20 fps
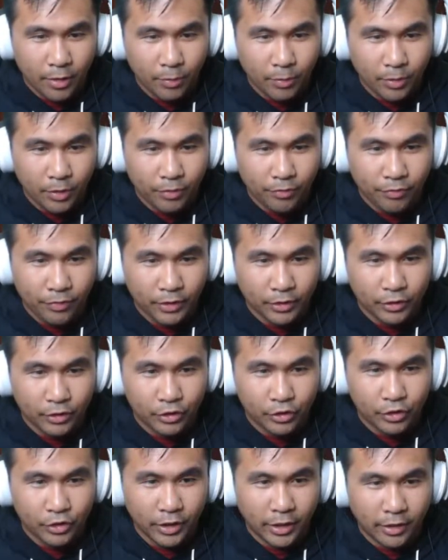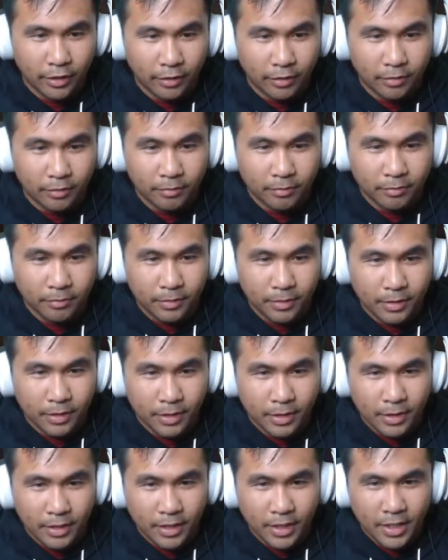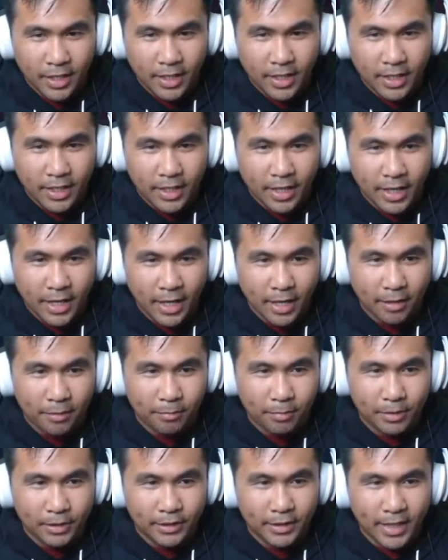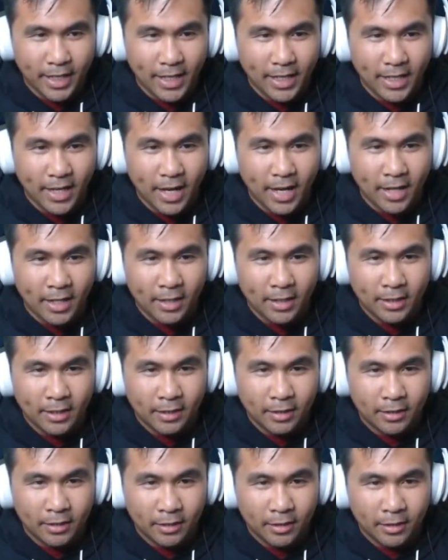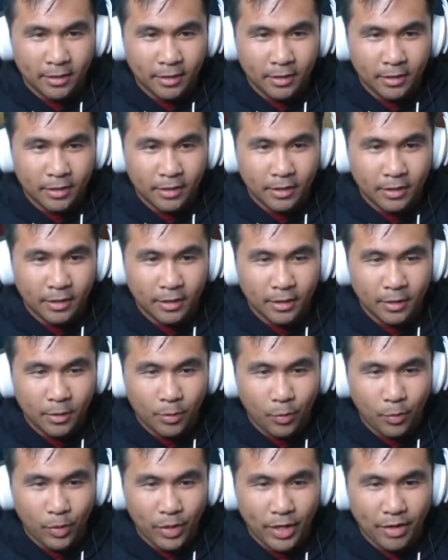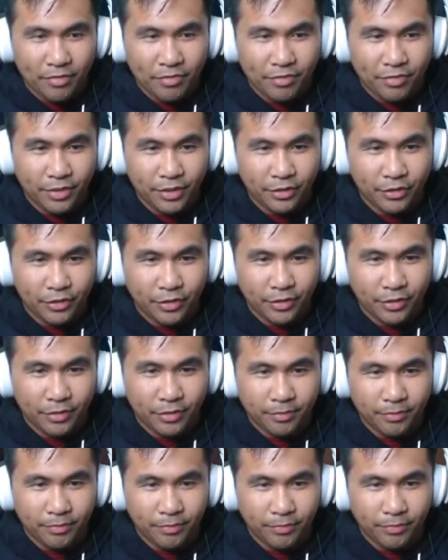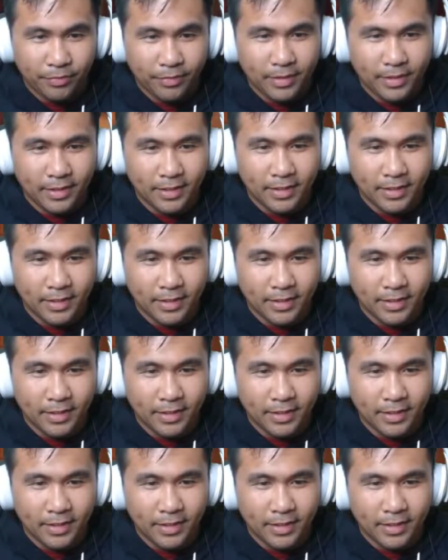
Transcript: and fix this chair. And bazinga! We have finished it.